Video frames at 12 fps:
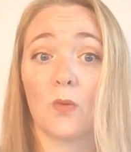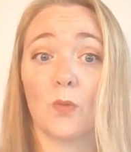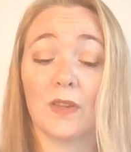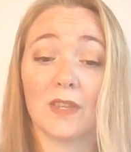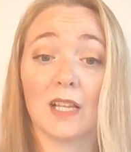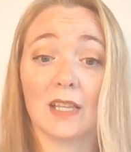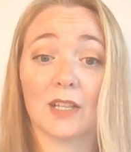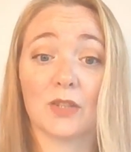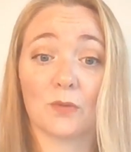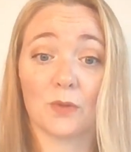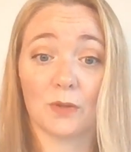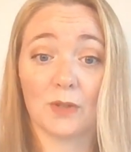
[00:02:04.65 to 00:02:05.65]
when they
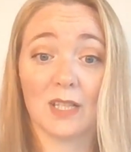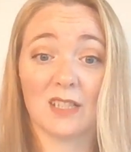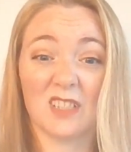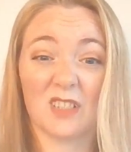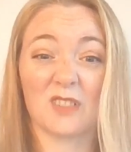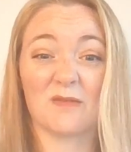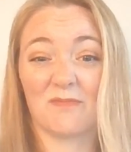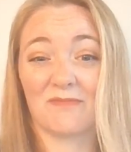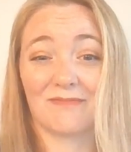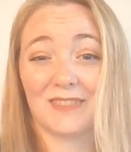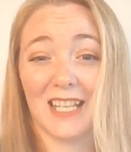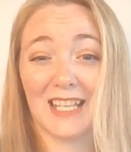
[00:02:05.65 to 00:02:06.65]
lick the rear end, they're
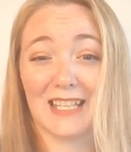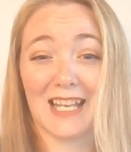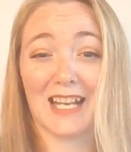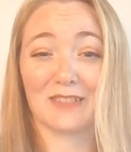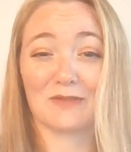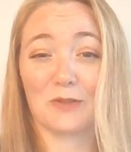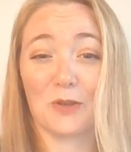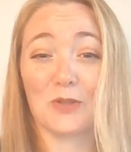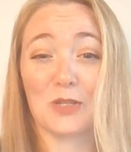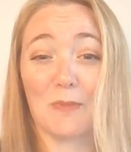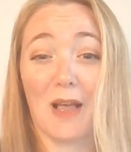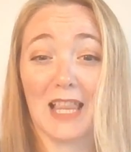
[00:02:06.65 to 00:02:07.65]
taking that
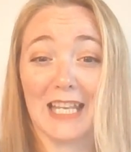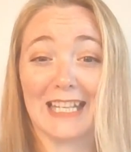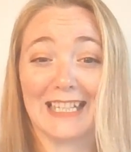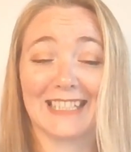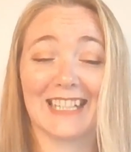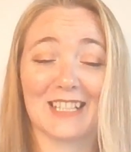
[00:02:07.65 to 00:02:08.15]
gross smell in.